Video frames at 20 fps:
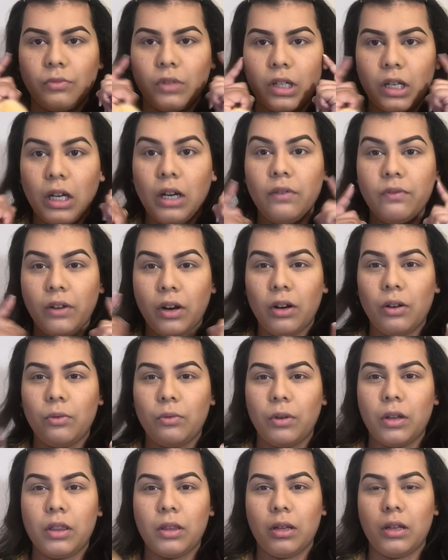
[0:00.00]
cover
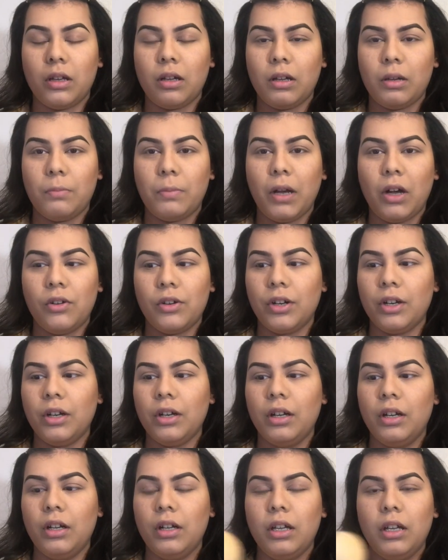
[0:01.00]
with a
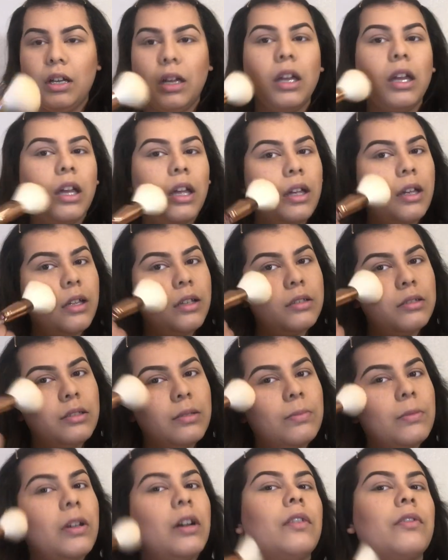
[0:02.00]
powder, it ends
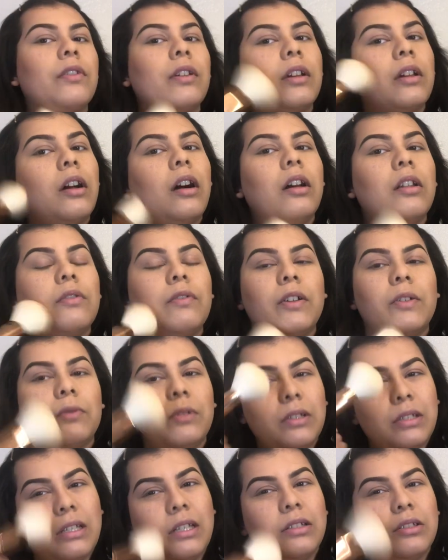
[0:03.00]
up covering all of it
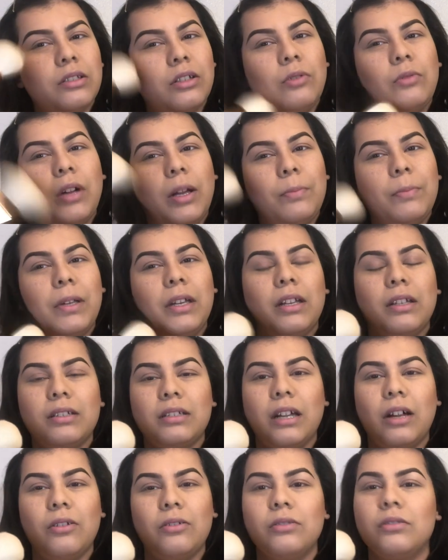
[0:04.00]
once I start wiping it
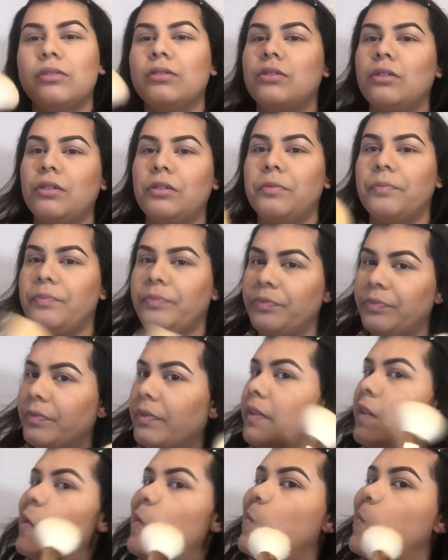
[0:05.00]
down. So
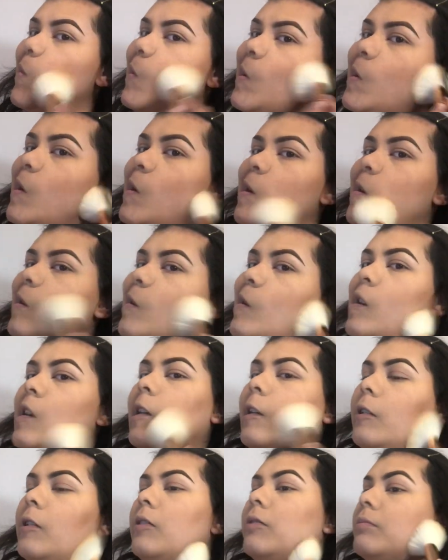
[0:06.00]
I
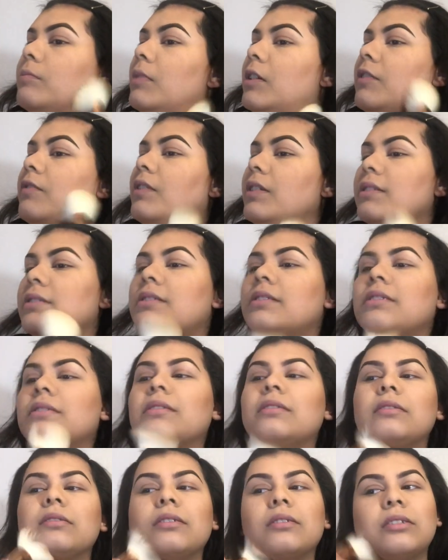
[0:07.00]
hope my face
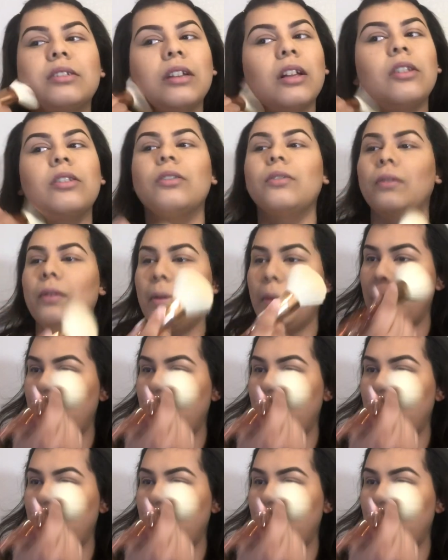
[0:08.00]
doesn't look yellow